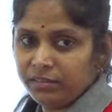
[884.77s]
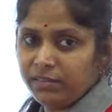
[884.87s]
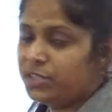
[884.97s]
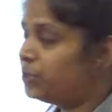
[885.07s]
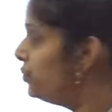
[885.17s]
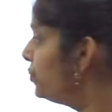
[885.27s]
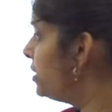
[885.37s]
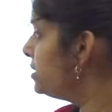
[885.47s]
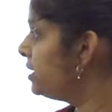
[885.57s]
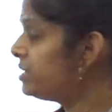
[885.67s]
This
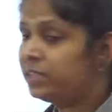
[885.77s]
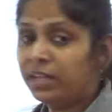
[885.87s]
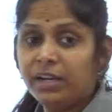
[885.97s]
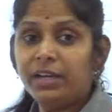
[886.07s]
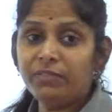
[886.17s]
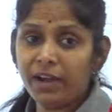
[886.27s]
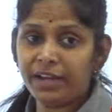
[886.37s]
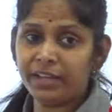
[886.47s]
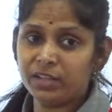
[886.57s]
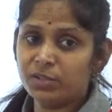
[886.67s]
nucleus is
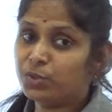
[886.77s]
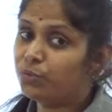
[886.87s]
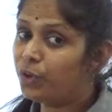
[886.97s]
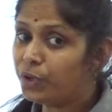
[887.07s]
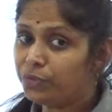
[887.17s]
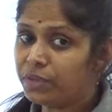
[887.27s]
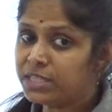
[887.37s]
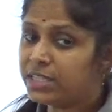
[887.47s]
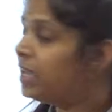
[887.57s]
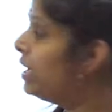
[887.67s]
dividing. So what you will
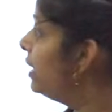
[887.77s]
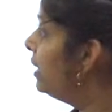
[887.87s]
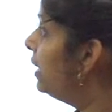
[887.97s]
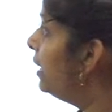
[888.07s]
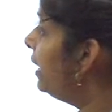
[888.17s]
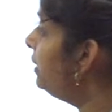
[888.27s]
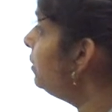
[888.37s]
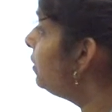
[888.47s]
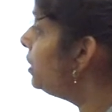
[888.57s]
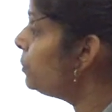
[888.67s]
say? It
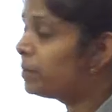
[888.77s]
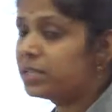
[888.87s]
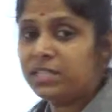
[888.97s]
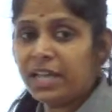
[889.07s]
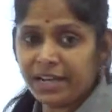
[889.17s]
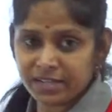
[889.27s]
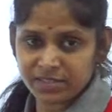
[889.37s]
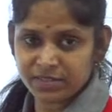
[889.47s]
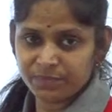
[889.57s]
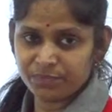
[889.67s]
represents
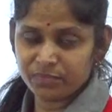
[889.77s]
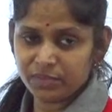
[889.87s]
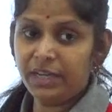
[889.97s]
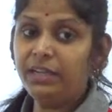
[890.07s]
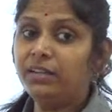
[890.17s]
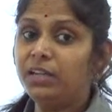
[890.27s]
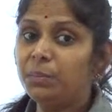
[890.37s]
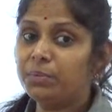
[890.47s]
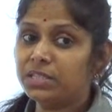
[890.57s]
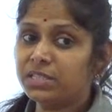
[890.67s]

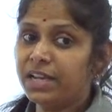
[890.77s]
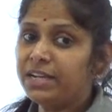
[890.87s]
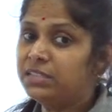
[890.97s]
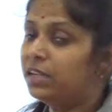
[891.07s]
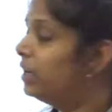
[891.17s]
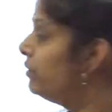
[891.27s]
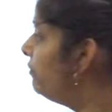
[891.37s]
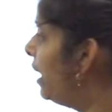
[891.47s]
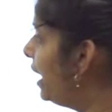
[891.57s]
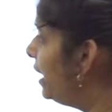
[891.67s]
the
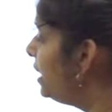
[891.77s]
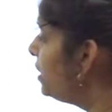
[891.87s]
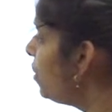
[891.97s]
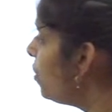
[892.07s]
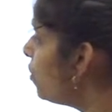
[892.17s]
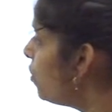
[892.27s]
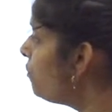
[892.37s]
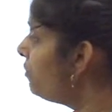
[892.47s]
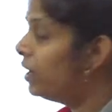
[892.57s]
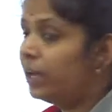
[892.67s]
dividing
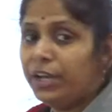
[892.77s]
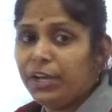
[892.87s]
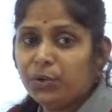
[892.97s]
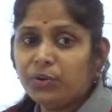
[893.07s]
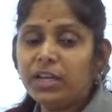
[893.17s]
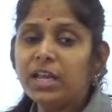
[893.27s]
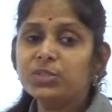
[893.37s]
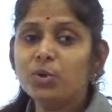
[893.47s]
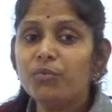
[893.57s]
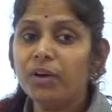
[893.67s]
of nucleus
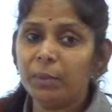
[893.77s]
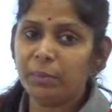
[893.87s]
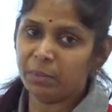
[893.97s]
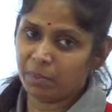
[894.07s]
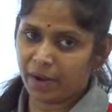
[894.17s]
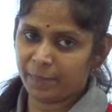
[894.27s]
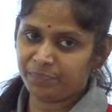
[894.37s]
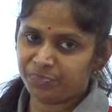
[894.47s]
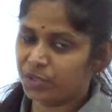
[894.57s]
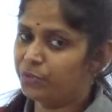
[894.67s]
of amoeba.
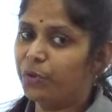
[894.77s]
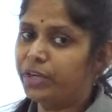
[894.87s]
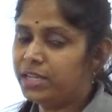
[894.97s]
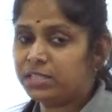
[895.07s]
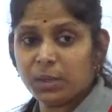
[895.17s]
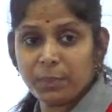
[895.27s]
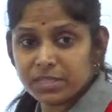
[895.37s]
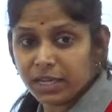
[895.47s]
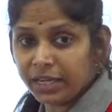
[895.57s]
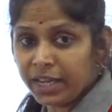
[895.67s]
What it is
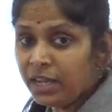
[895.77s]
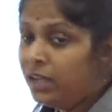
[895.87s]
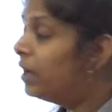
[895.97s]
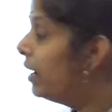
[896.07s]
representing?